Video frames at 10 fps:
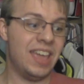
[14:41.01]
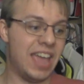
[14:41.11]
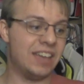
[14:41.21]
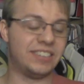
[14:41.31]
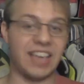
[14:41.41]

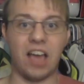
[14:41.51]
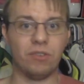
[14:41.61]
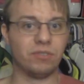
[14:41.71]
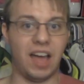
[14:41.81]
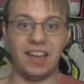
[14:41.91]
hands
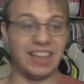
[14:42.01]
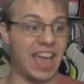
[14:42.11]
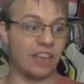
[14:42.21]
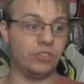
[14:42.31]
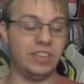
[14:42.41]
down and
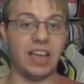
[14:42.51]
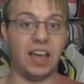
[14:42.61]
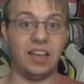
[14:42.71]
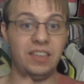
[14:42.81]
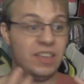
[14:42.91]
actually
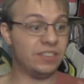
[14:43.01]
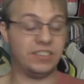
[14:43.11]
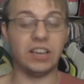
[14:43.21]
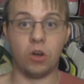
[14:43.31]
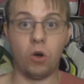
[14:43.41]

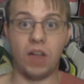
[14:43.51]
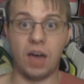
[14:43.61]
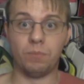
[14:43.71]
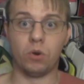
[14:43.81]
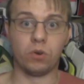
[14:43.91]
take a whole
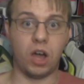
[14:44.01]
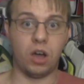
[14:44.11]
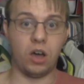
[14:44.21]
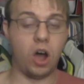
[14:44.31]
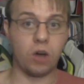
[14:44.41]
lot more
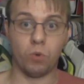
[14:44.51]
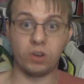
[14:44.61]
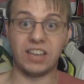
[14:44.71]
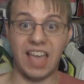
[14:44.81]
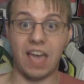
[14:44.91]
hard
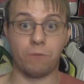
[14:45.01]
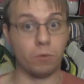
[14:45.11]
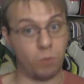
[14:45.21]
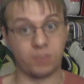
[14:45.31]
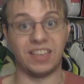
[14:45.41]
work and
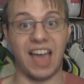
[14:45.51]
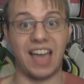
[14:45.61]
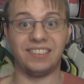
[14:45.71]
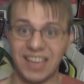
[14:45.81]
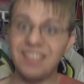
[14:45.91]
effort more than
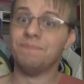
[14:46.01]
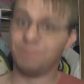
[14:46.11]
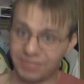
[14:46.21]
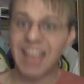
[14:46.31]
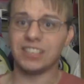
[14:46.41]
I did,
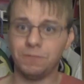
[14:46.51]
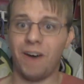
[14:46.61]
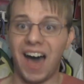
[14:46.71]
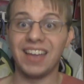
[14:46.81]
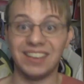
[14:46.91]
that's
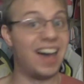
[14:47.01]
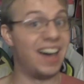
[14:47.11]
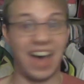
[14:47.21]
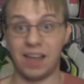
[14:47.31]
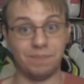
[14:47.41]
fine.
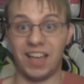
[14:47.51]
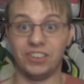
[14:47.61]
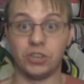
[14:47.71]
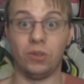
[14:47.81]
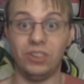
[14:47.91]
Uh, I'm uh,
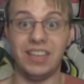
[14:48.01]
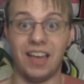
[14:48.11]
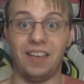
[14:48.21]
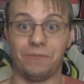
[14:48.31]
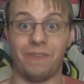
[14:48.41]
totally
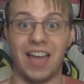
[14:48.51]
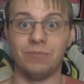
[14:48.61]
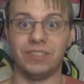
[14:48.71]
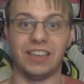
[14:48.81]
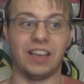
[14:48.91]
uh,
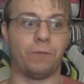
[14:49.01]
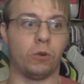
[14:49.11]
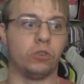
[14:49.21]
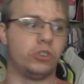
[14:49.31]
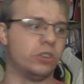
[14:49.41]
fine with it
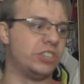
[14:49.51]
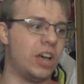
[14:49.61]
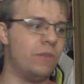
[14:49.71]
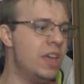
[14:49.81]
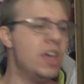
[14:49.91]
for sure. So,